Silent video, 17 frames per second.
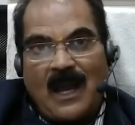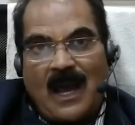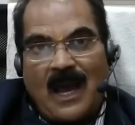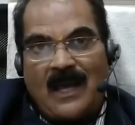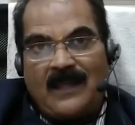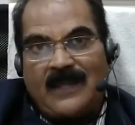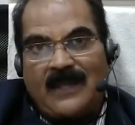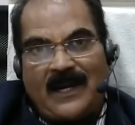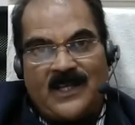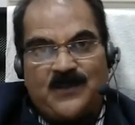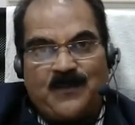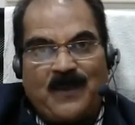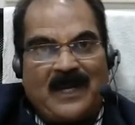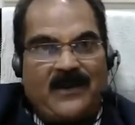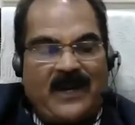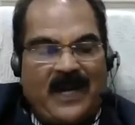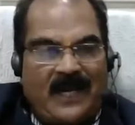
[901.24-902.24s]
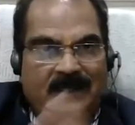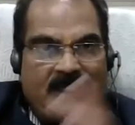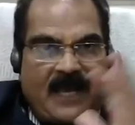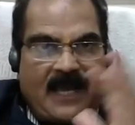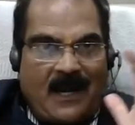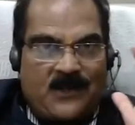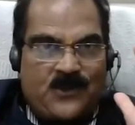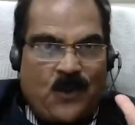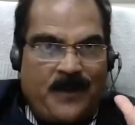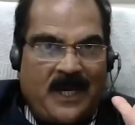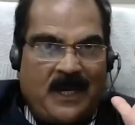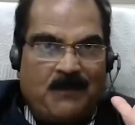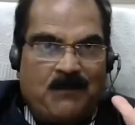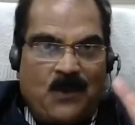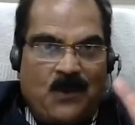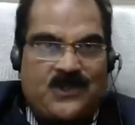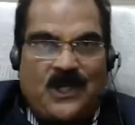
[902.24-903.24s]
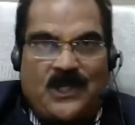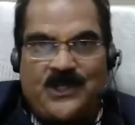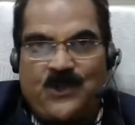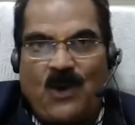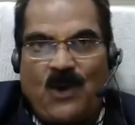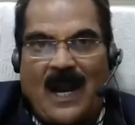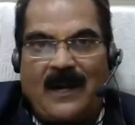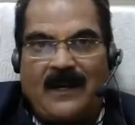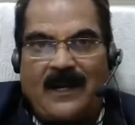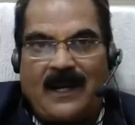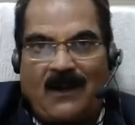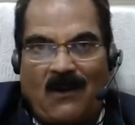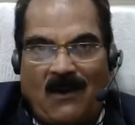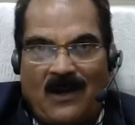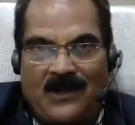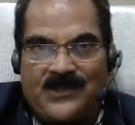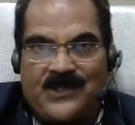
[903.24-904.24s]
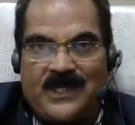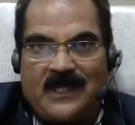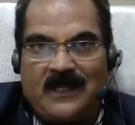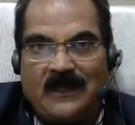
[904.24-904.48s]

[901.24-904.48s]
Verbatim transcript: And that has been great. There are so many books on Jugaad technology.